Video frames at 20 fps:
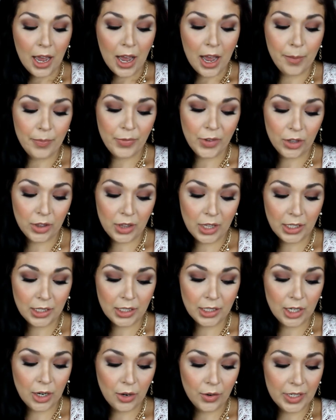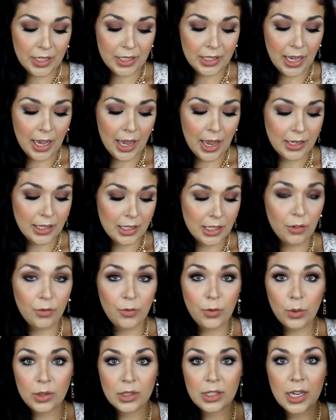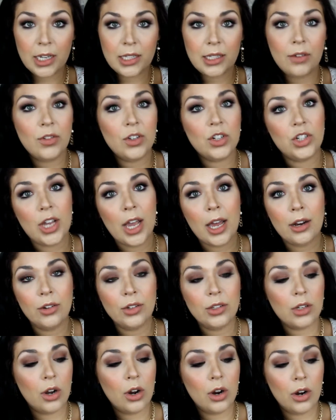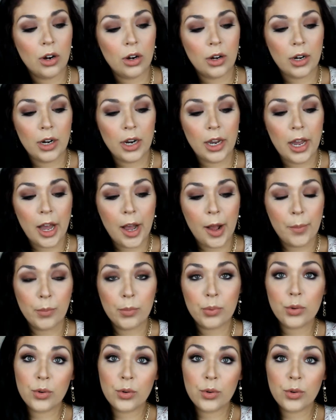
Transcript: Um, the other thing to note is that the full size of the shadows are um,